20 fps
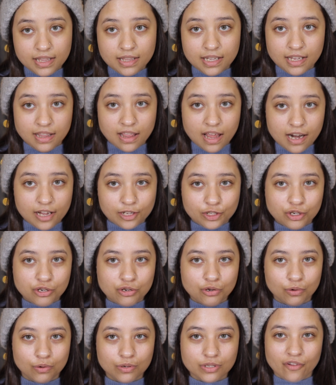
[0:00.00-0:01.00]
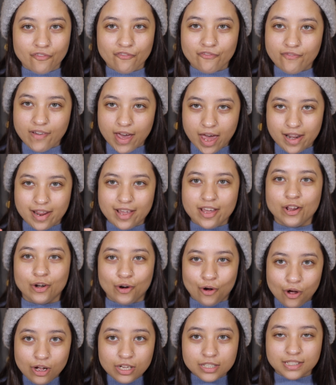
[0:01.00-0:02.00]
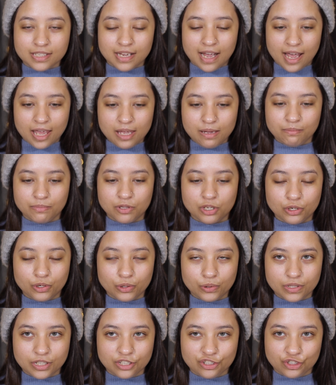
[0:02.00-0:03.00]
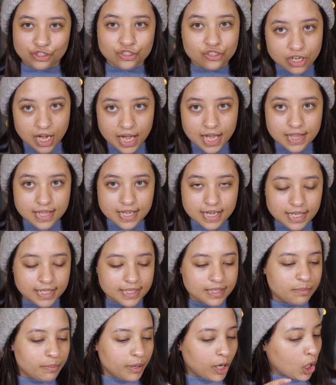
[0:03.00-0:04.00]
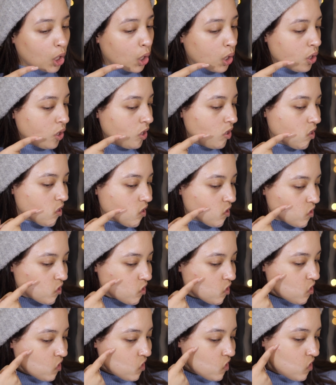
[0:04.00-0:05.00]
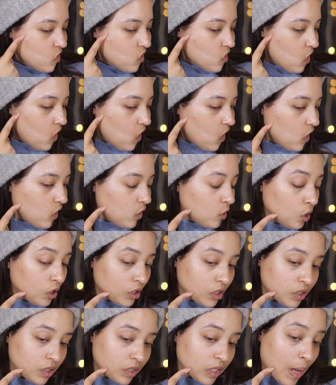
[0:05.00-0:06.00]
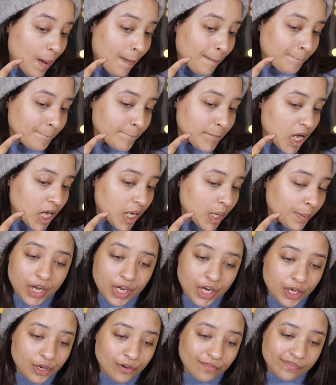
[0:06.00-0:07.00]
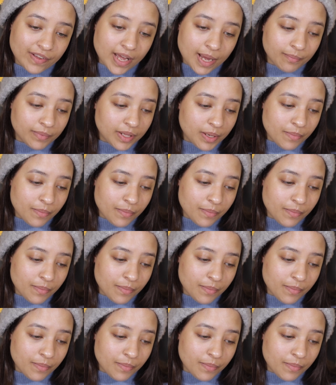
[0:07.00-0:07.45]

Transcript: think that I chose a very wrong time to do this challenge because I got some new family